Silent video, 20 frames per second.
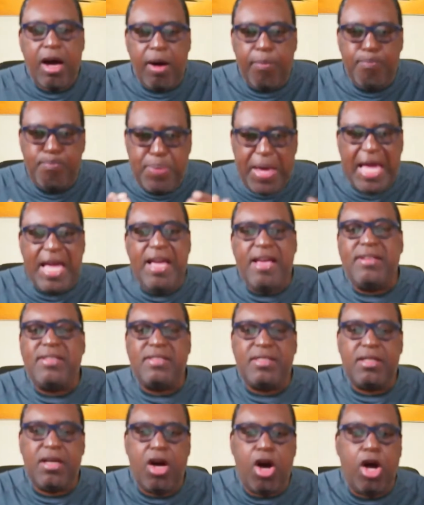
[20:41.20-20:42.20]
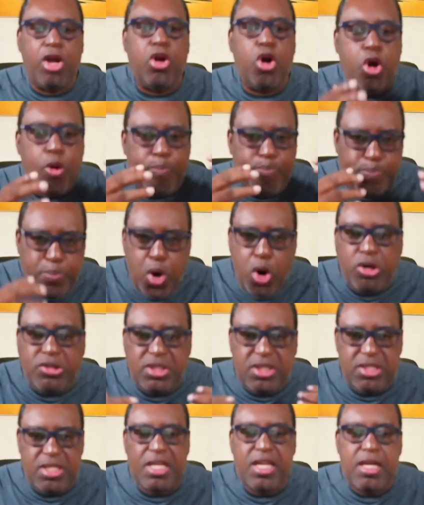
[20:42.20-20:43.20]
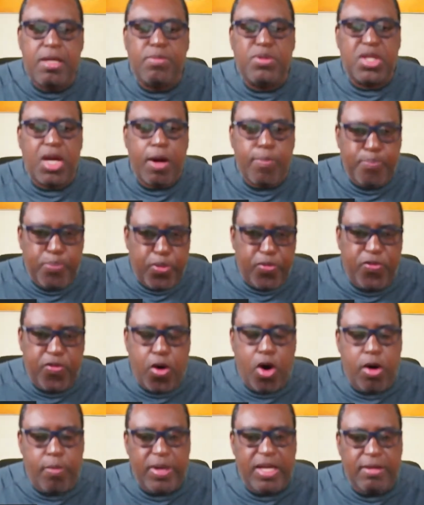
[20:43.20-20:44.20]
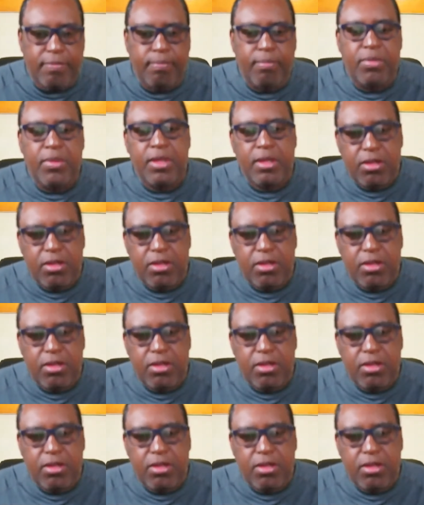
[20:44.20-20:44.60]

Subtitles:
based on how both teams are performing,